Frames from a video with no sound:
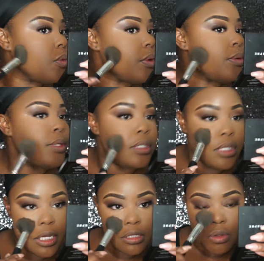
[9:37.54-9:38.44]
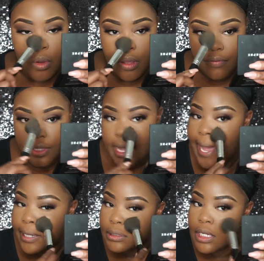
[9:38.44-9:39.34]
We will dust off the
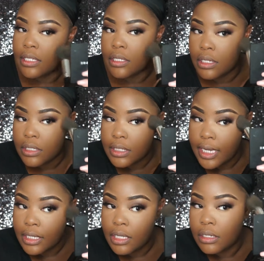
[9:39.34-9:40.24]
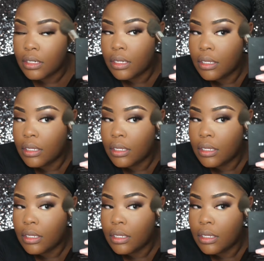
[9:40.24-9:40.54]
excess in a second.